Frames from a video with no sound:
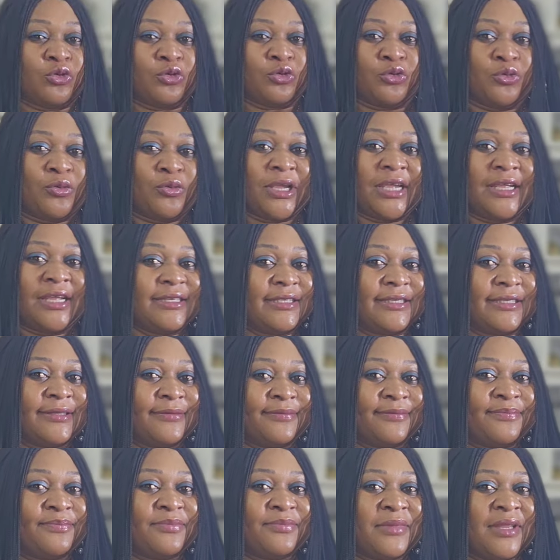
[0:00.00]
to do it.
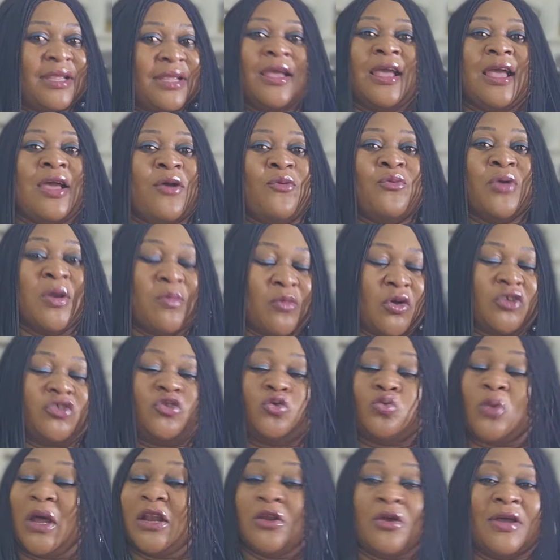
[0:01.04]
We must
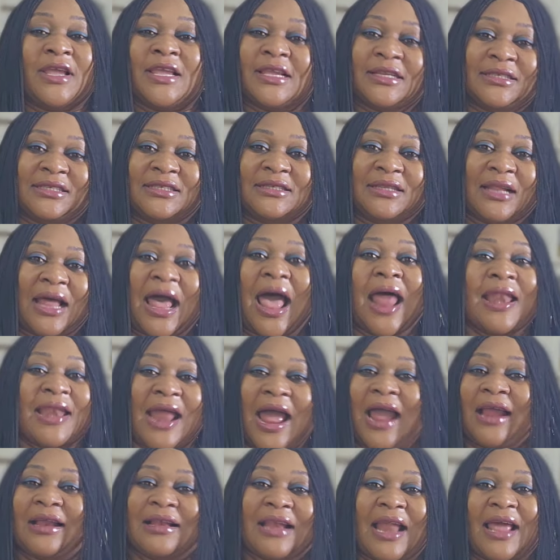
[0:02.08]
swallow it and
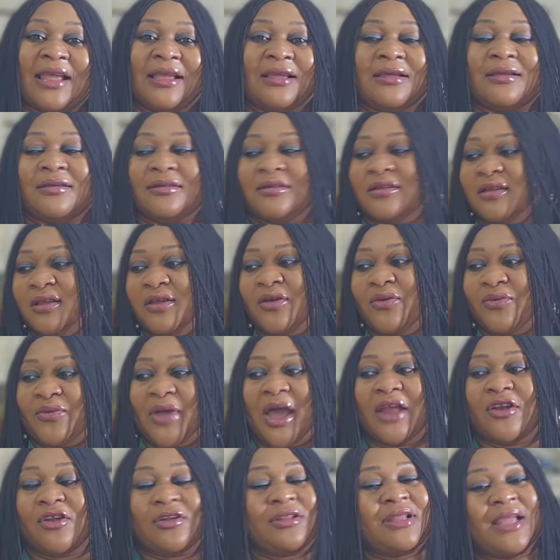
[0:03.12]
act like we
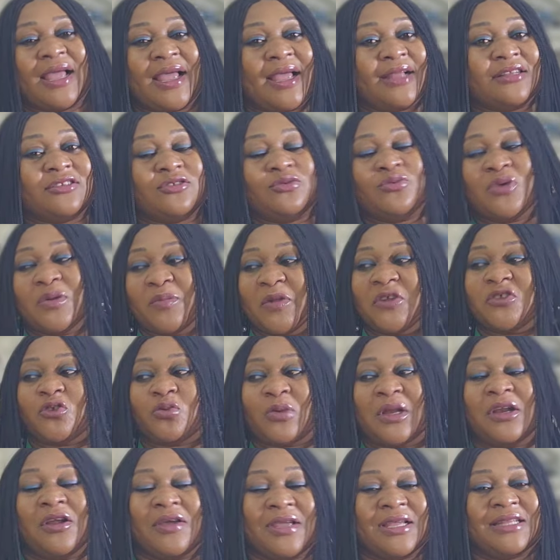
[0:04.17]
are not hurt. We must
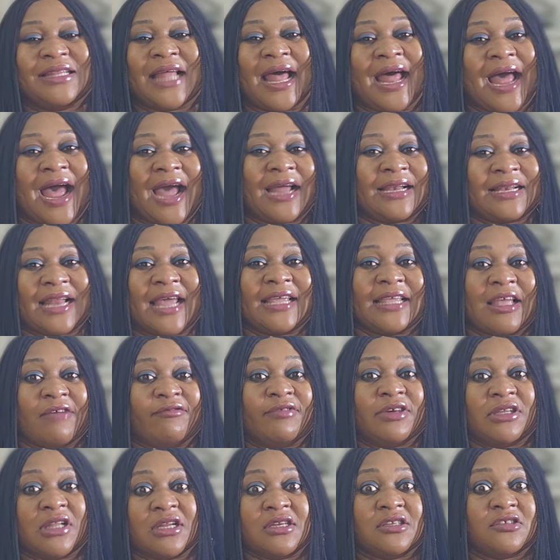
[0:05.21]
swallow it and act like
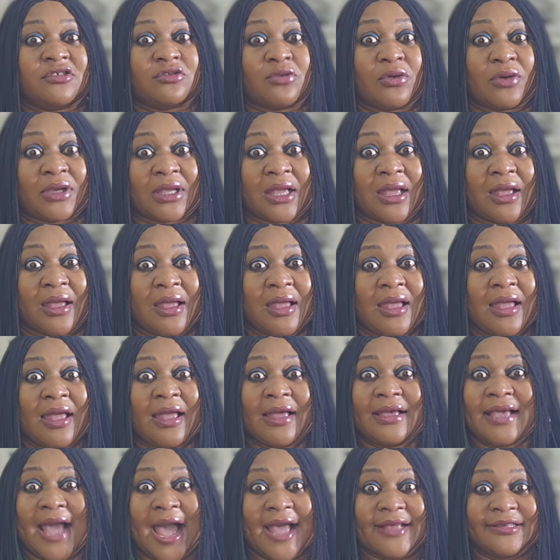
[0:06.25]
everything is okay.
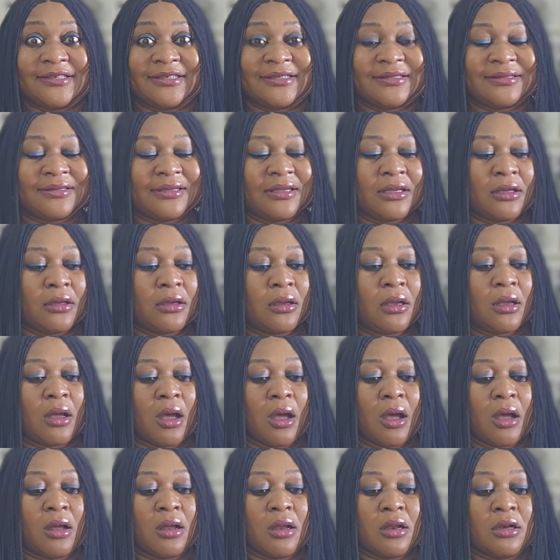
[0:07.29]
Guys,
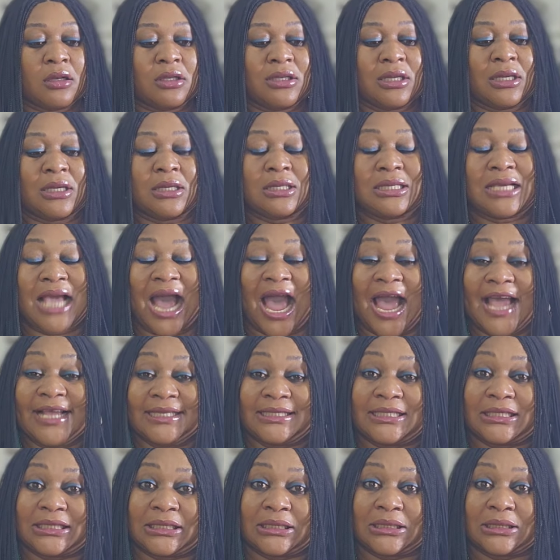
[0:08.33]
the
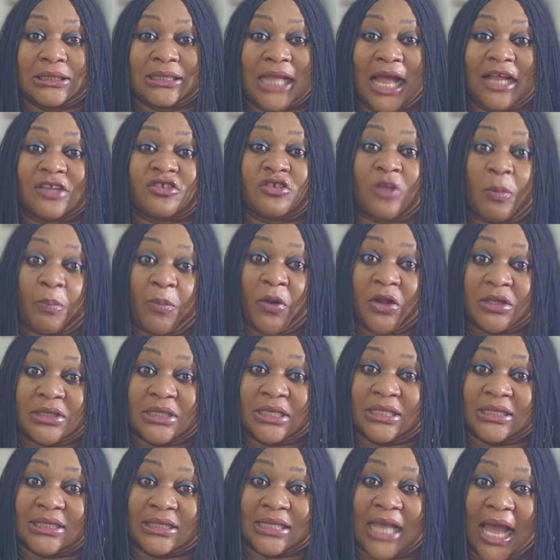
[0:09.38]
guys that support
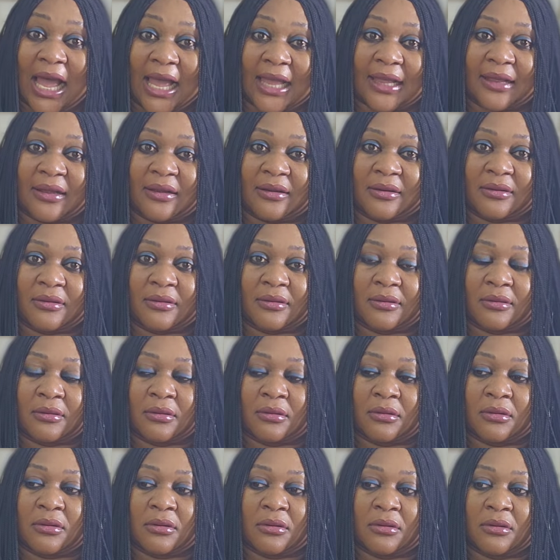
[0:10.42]
this guy,
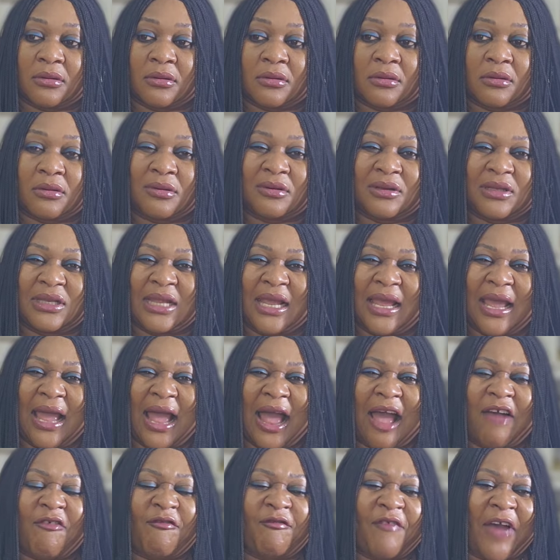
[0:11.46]
they
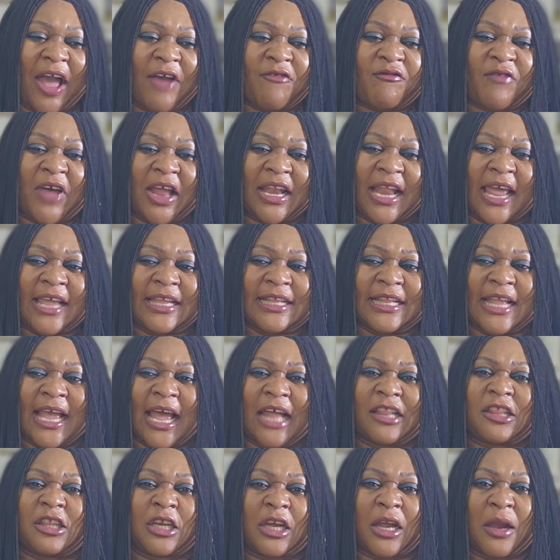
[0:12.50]
are far, far, like they
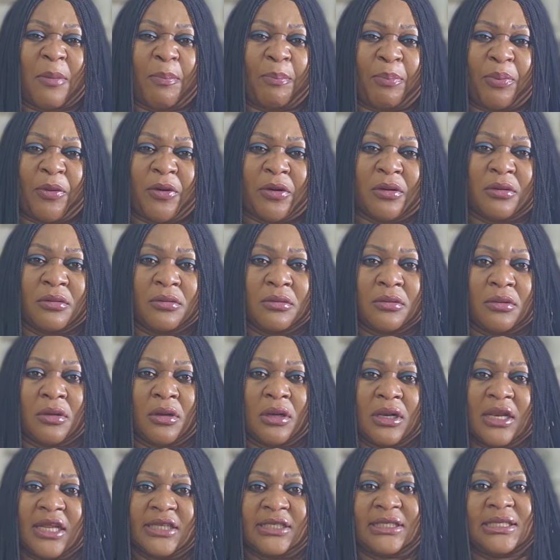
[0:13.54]
are triple
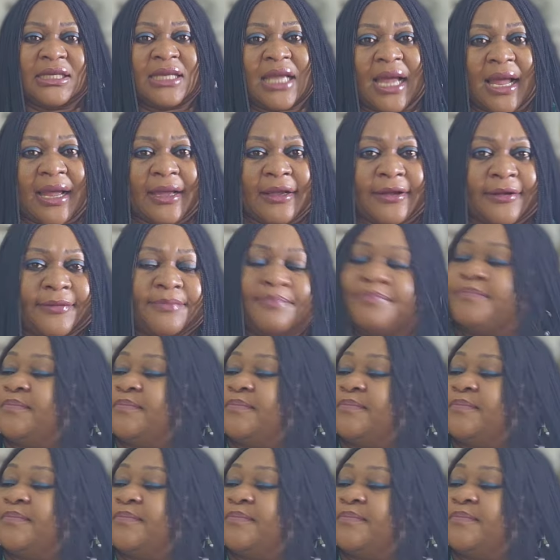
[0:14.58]
Lazy Gang.